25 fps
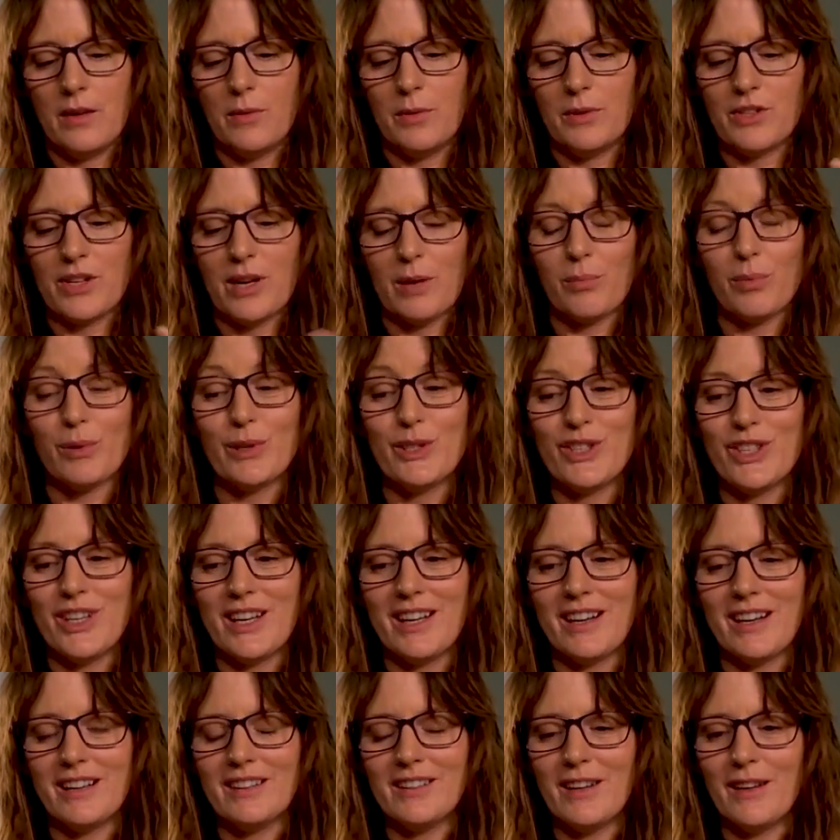which I
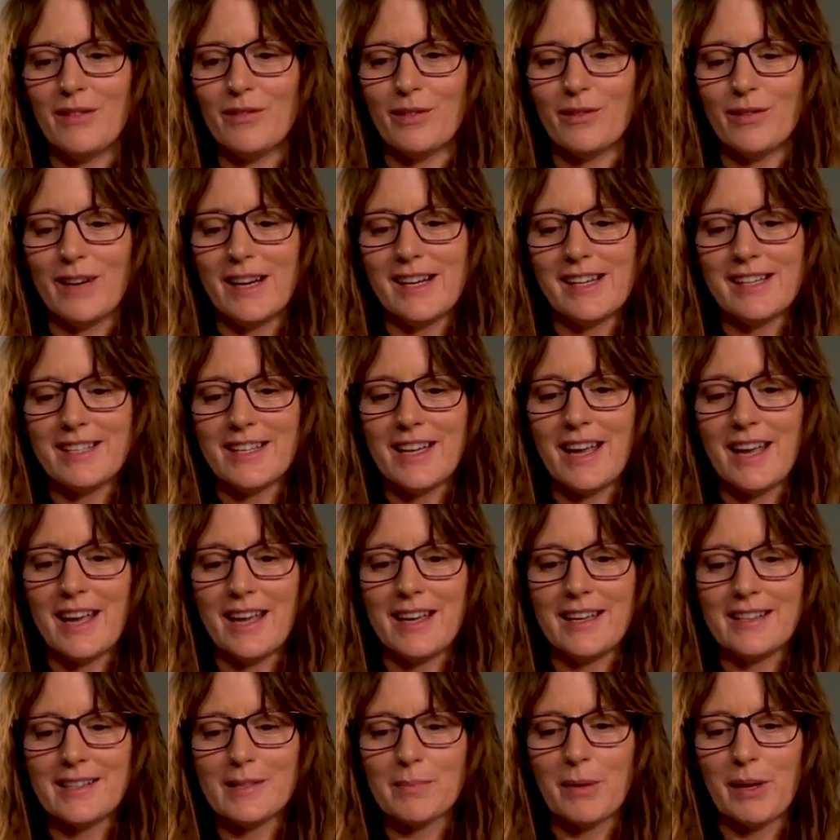appreciate. I love rainy
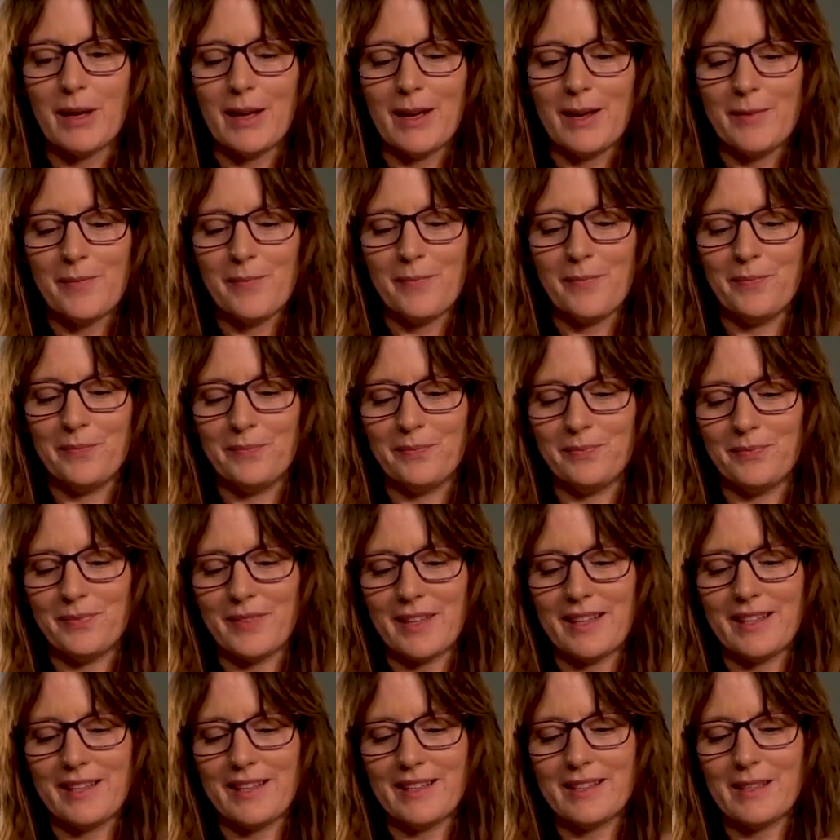days, but
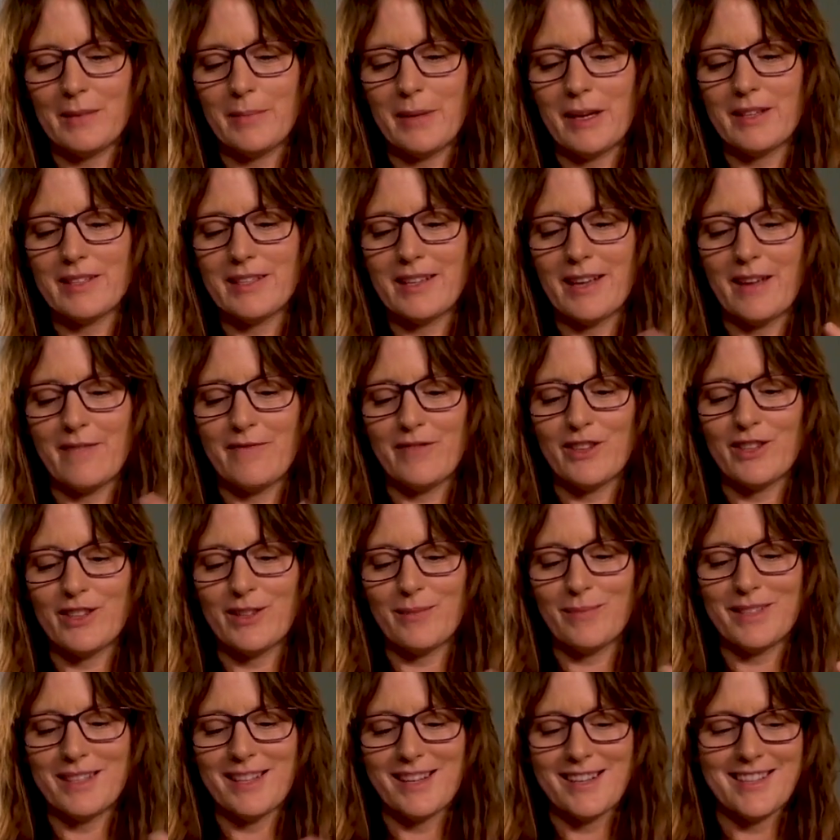It's about time for
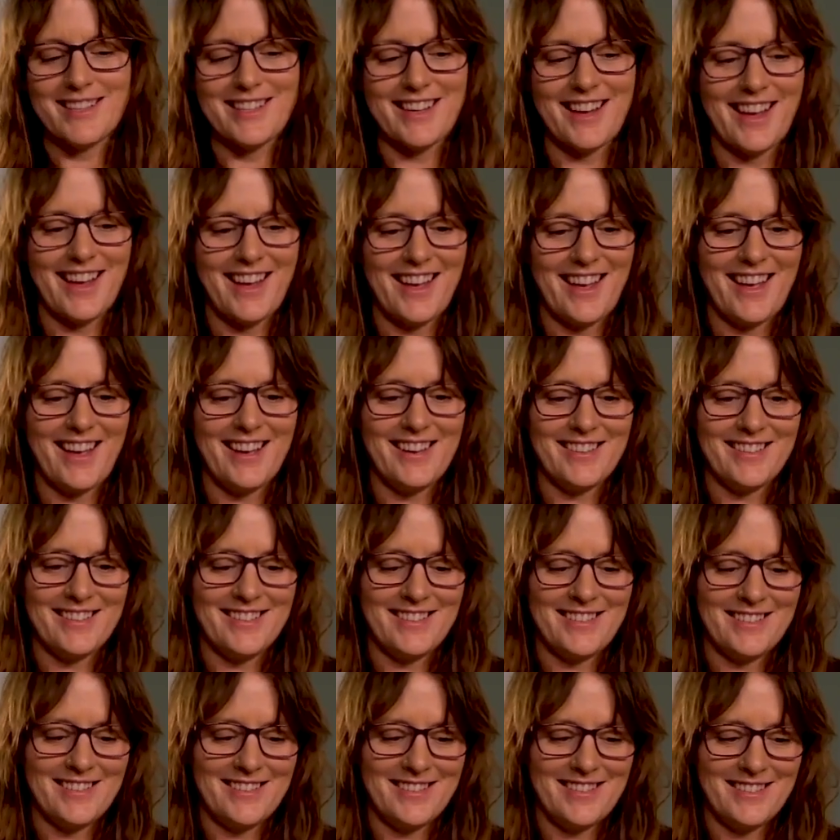some
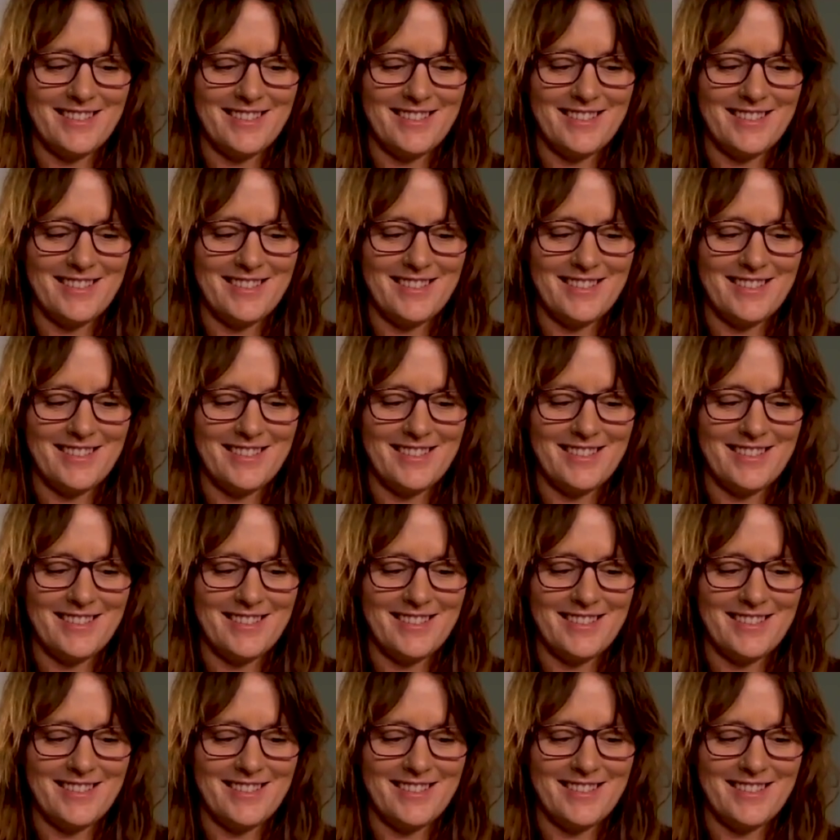sunshine.